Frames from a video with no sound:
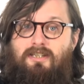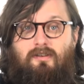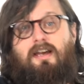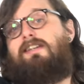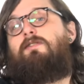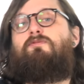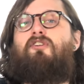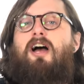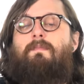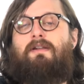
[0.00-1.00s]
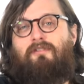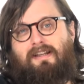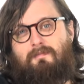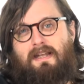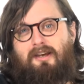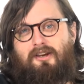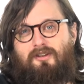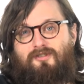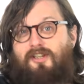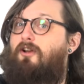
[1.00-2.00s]
Do like, subscribe and ring the bell
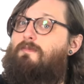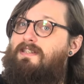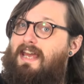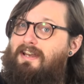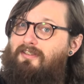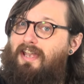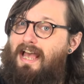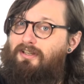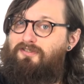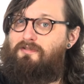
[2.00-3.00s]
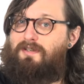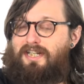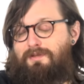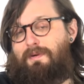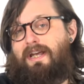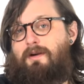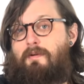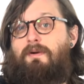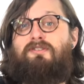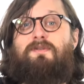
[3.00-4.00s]
icon so you don't miss anything else from Dicebreaker,
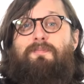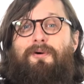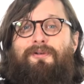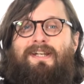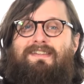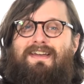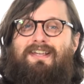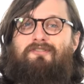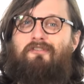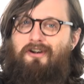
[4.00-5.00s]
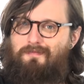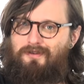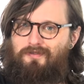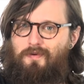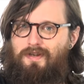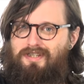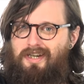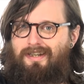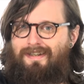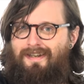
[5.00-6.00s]
but most importantly, thank you very much for
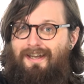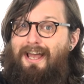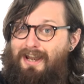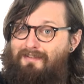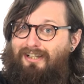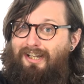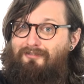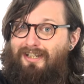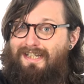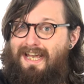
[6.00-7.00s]
watching and have a lovely